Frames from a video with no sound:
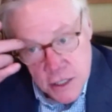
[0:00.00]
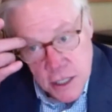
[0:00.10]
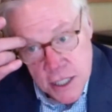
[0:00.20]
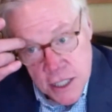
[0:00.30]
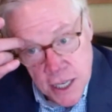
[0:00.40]

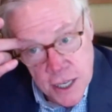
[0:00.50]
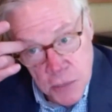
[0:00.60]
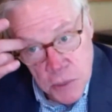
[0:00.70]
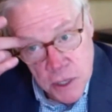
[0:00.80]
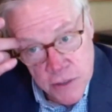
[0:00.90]
attend a
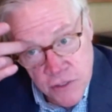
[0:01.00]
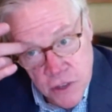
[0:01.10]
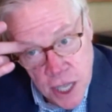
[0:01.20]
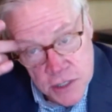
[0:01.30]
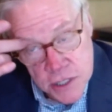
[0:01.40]
couple of
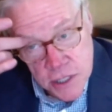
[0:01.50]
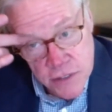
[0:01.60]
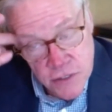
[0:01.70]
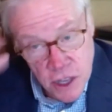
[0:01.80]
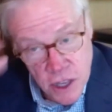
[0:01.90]
Council